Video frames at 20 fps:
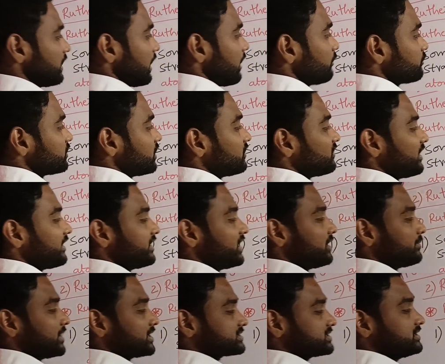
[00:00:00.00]
Out of
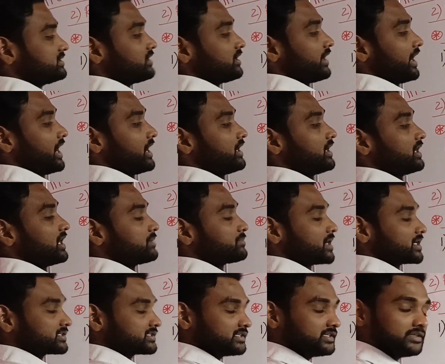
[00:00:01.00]
100%,
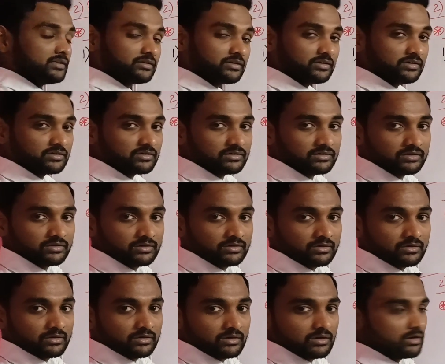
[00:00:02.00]
99%
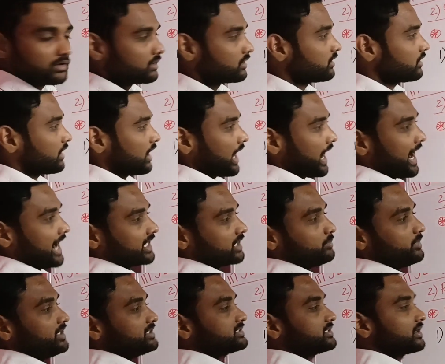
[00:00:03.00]

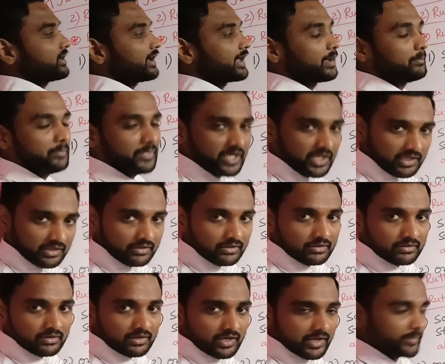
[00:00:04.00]
atom is
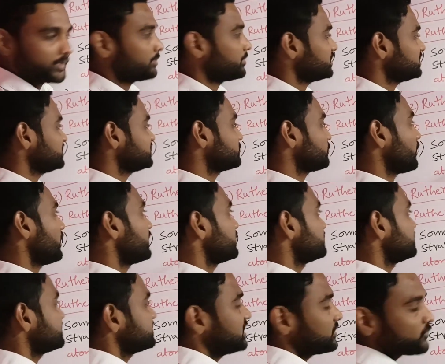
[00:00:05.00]
empty. Remember this
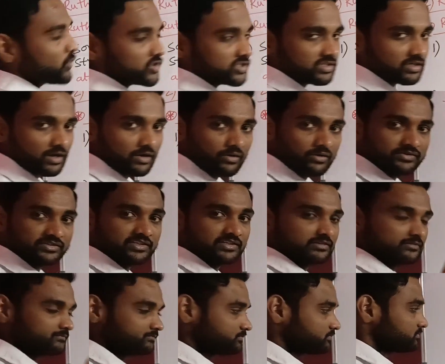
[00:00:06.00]
point. This is the first
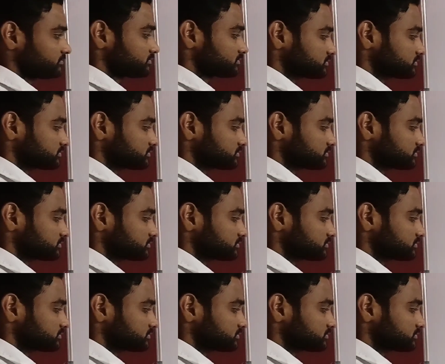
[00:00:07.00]
conclusion.